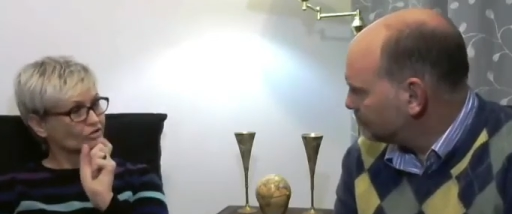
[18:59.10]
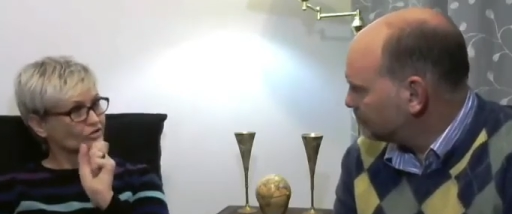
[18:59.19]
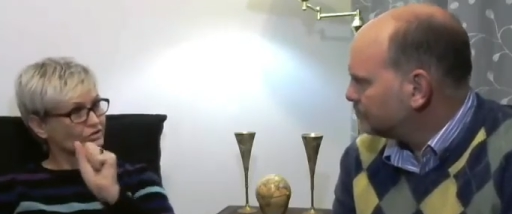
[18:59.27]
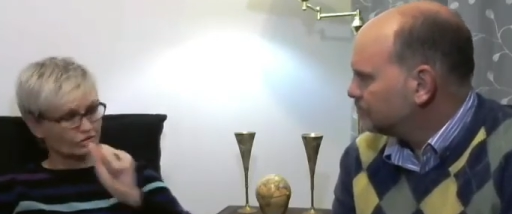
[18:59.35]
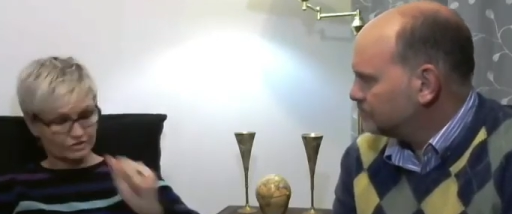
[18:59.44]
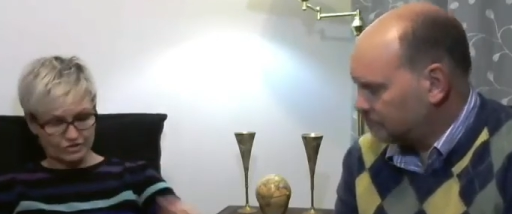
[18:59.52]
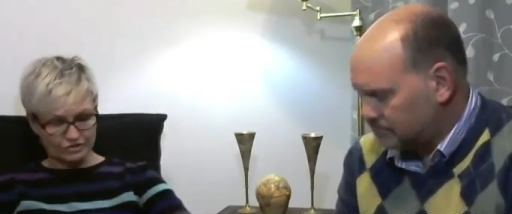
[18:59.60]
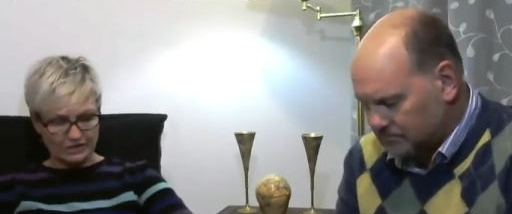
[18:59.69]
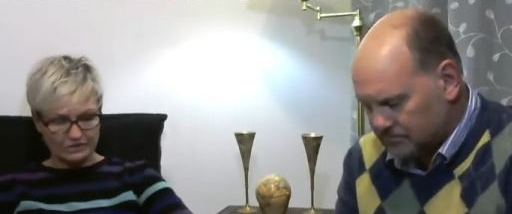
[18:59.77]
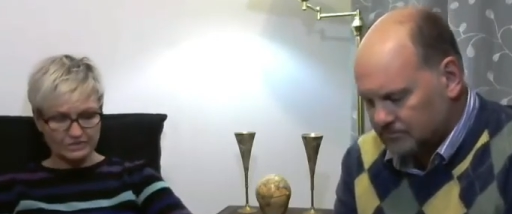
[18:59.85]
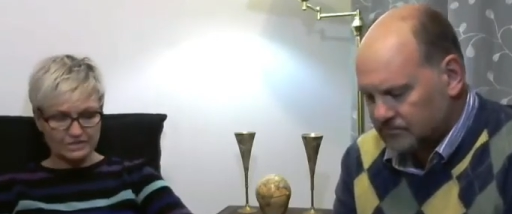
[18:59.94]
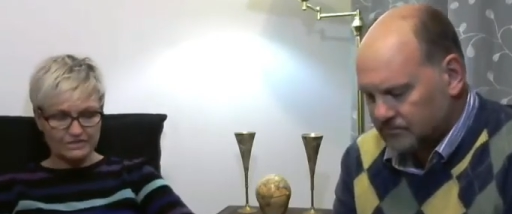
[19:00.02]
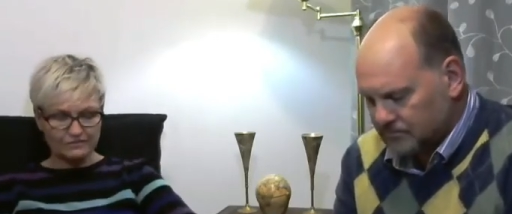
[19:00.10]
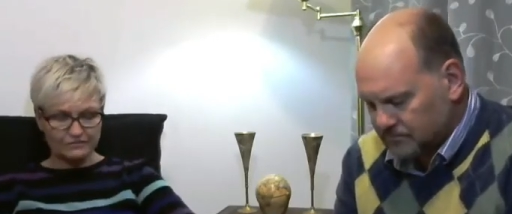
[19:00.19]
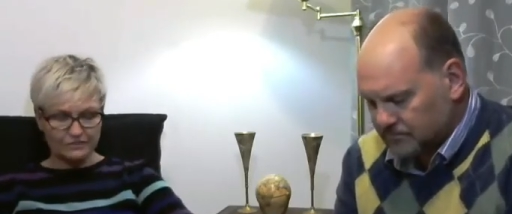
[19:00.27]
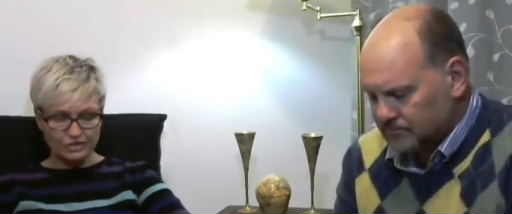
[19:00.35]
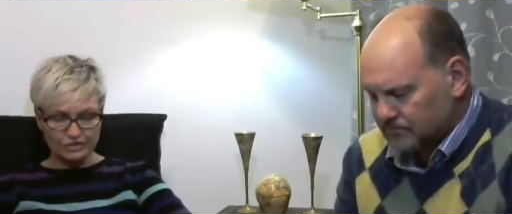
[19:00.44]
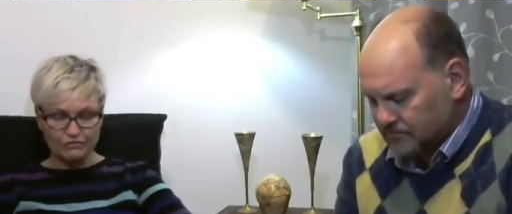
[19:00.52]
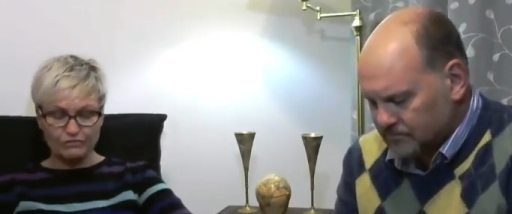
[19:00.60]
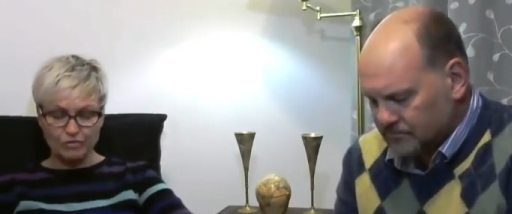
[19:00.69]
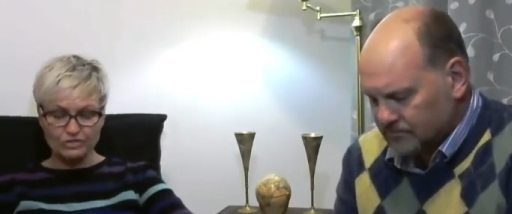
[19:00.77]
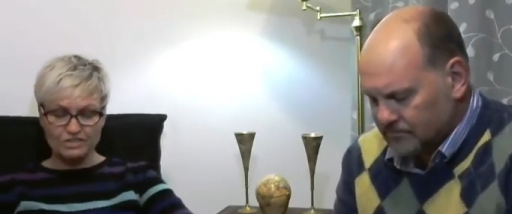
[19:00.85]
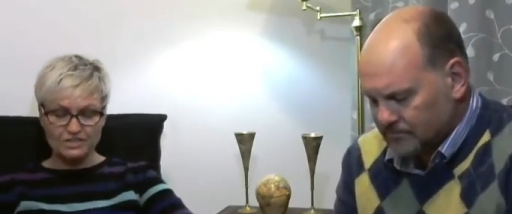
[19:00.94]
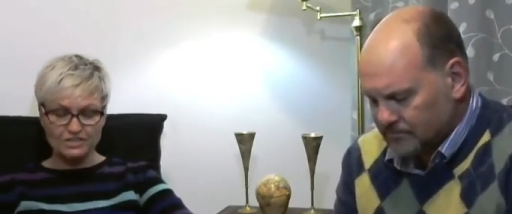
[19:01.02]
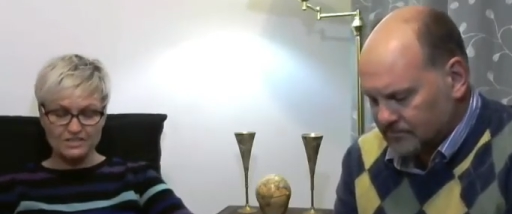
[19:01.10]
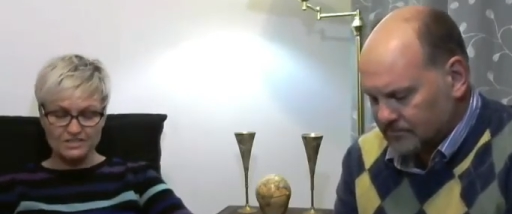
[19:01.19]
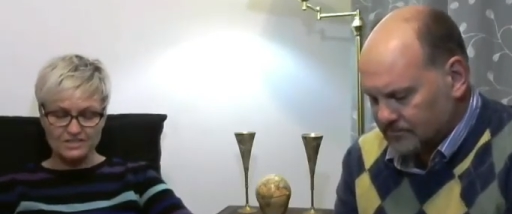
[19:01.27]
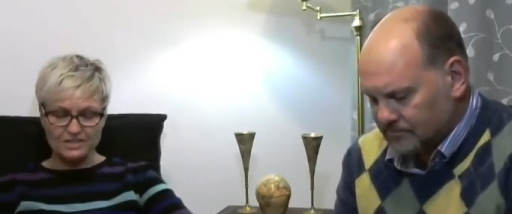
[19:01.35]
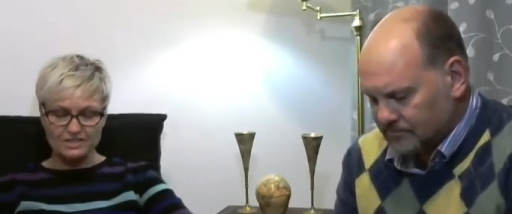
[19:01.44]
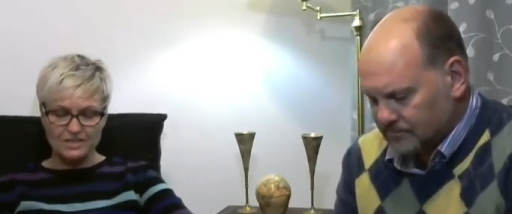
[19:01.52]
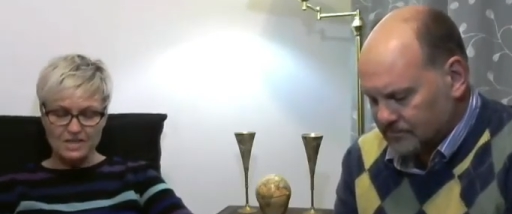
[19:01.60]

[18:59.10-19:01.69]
Speaker 1: Mm-hmm. You know, in 14 he says,